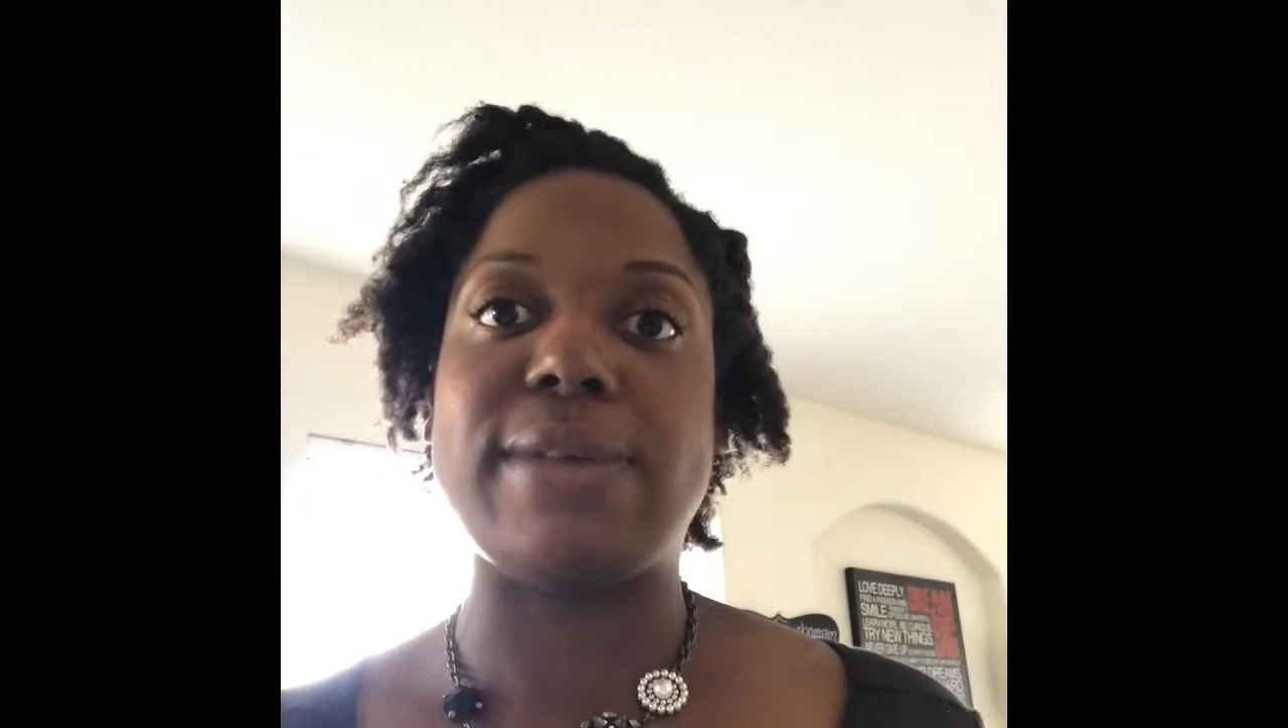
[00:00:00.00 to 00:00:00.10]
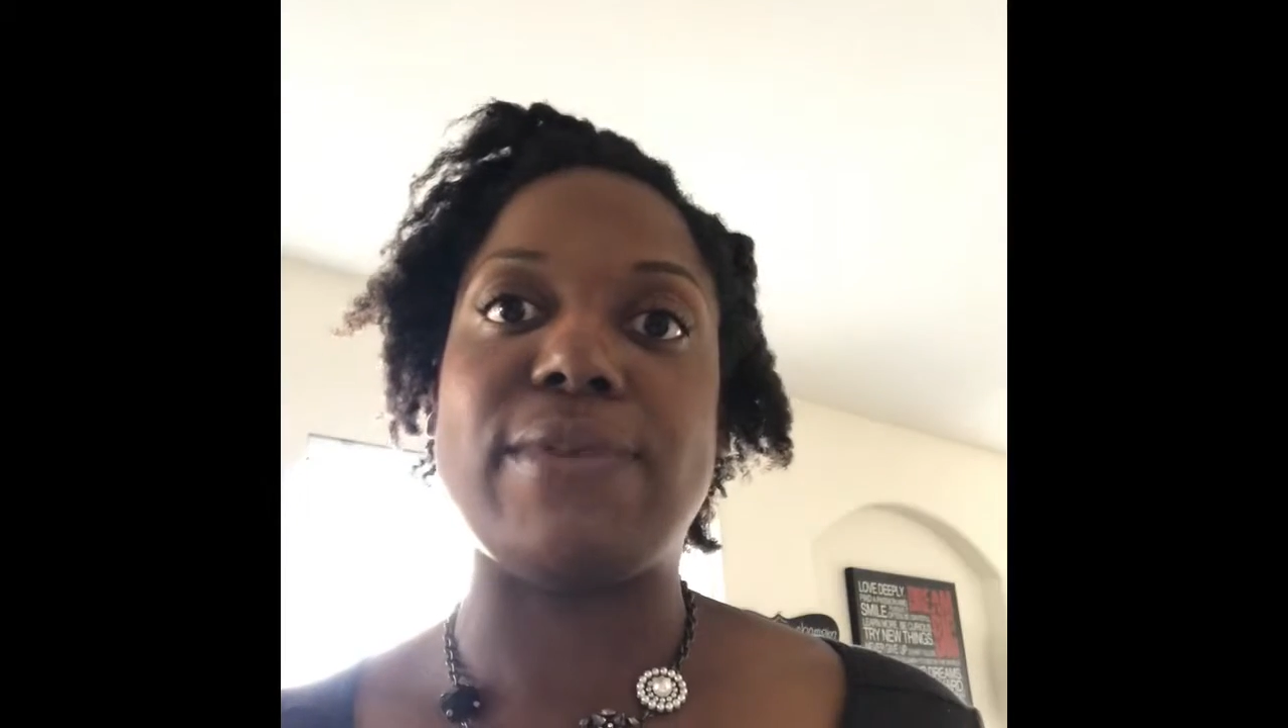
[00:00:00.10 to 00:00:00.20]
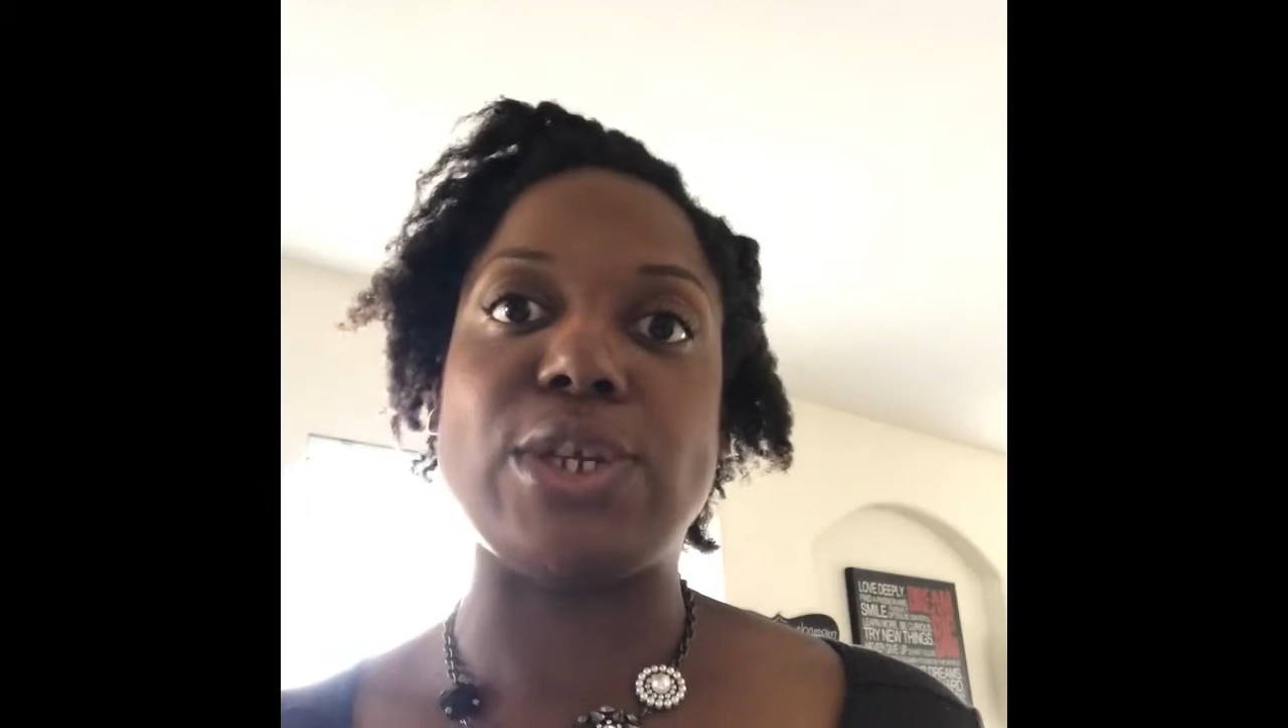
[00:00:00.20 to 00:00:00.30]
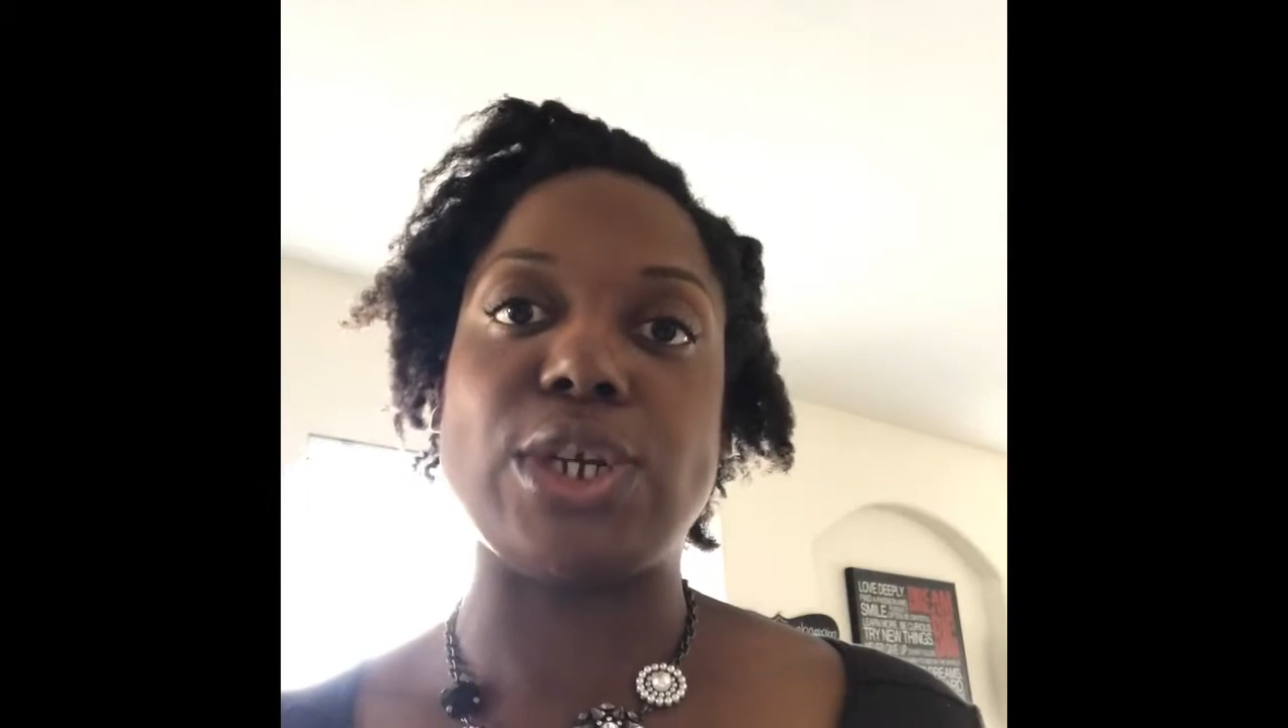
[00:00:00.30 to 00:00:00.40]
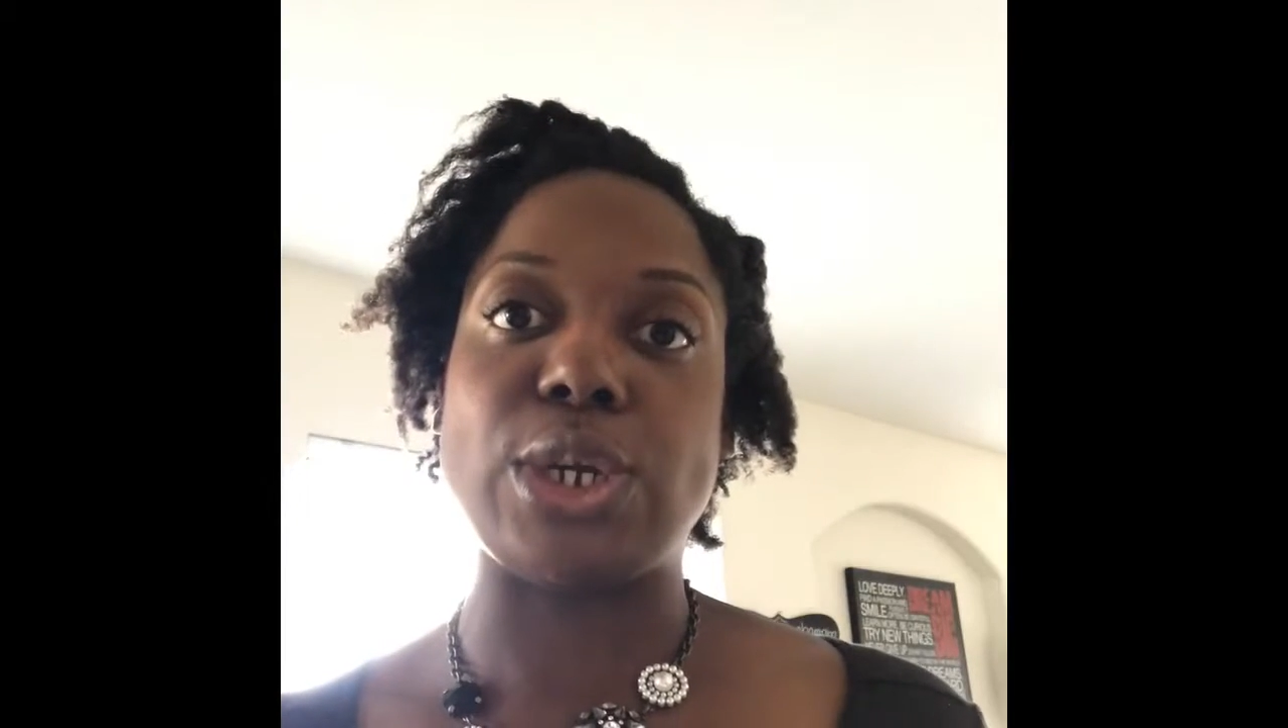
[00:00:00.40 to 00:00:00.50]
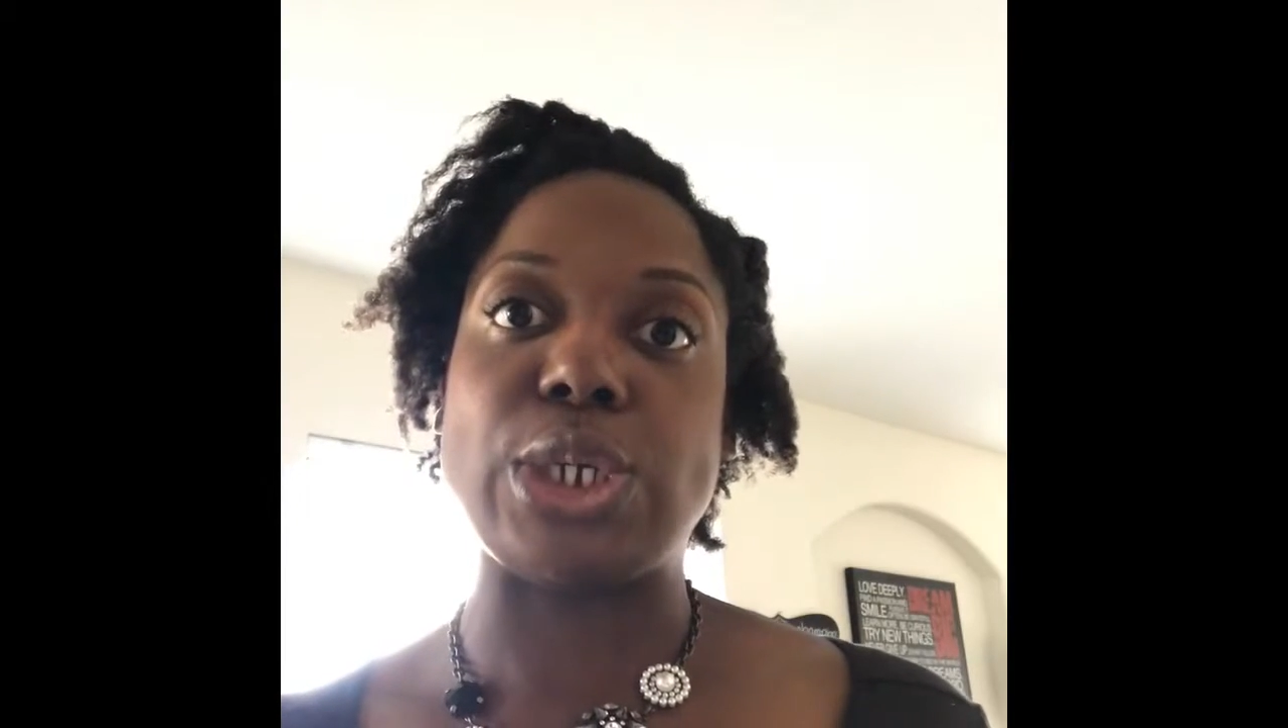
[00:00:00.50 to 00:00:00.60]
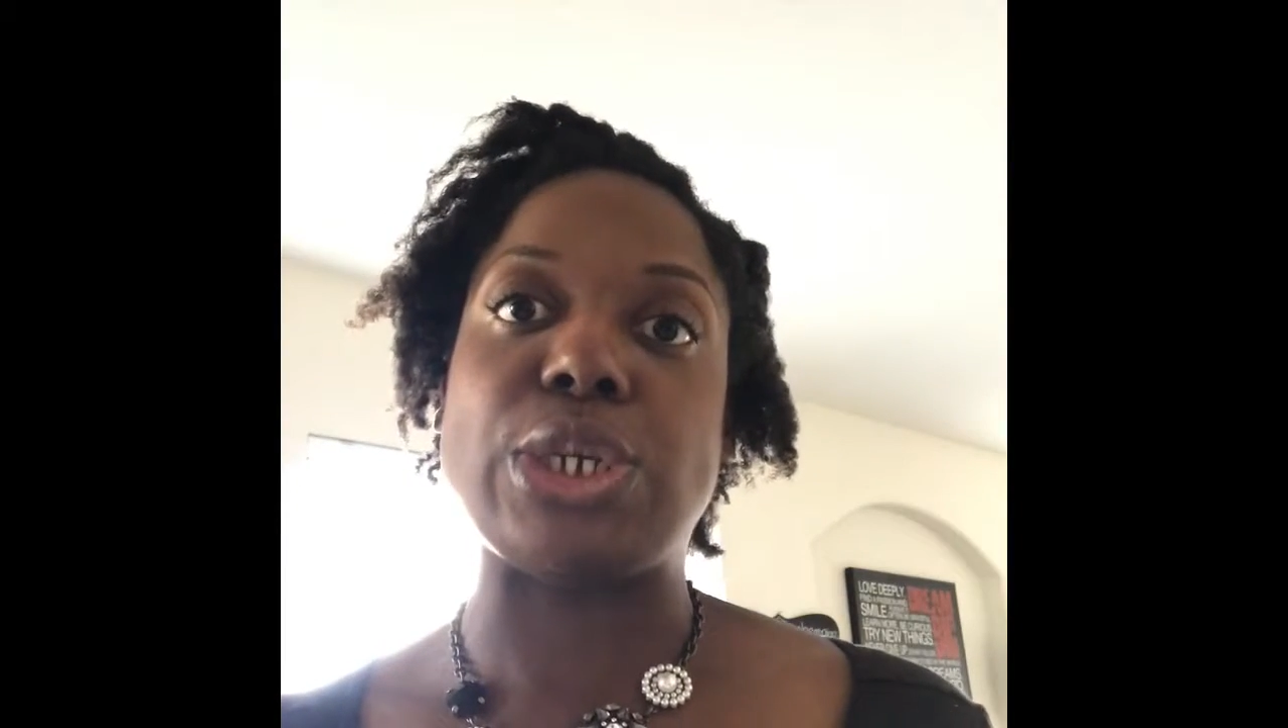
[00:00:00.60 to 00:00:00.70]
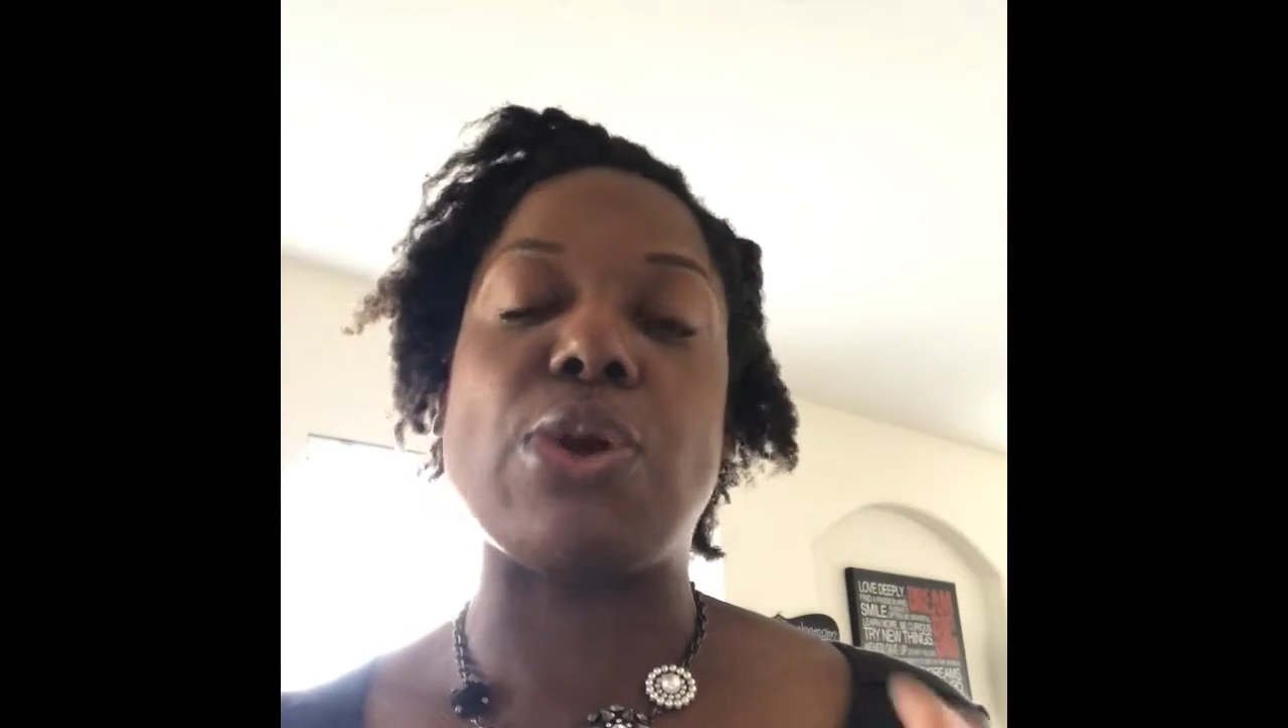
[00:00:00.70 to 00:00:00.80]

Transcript: of the church and,